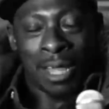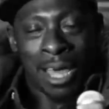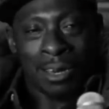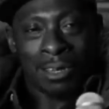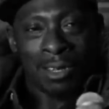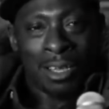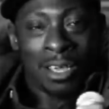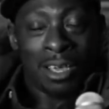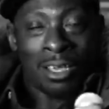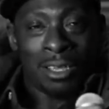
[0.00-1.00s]
I'm glad
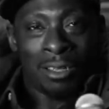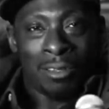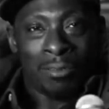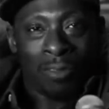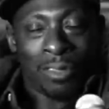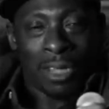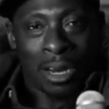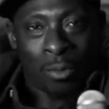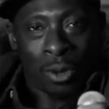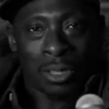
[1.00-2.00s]

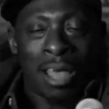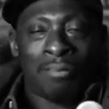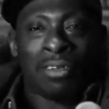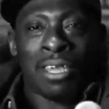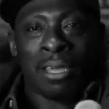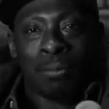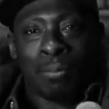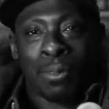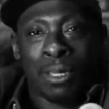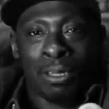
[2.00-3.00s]
that it worked out for
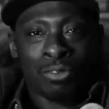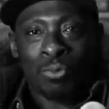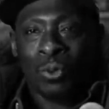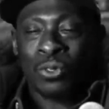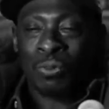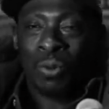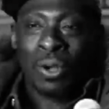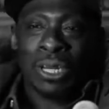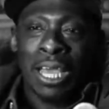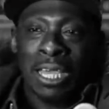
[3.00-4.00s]
him. It was most
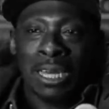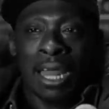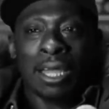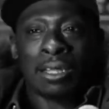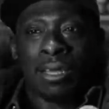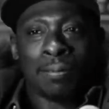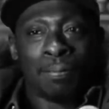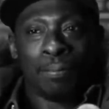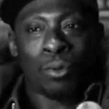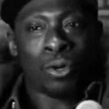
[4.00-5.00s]
important that he liked it
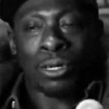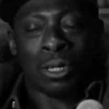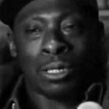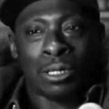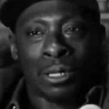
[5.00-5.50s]
more than